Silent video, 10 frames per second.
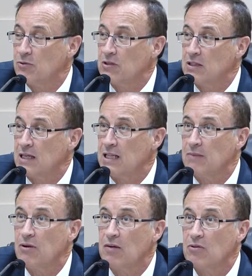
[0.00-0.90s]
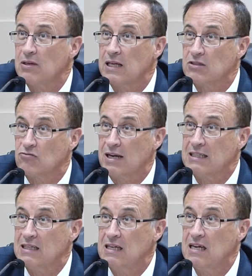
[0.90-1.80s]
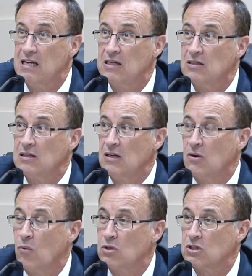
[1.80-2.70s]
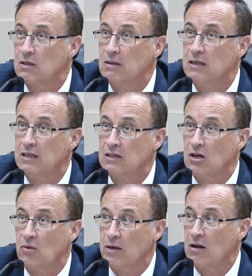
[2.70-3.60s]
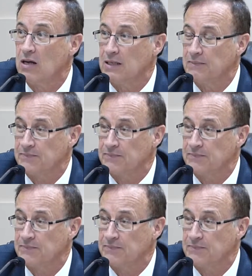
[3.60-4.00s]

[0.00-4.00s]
because again, the public has a right to hear what's going on.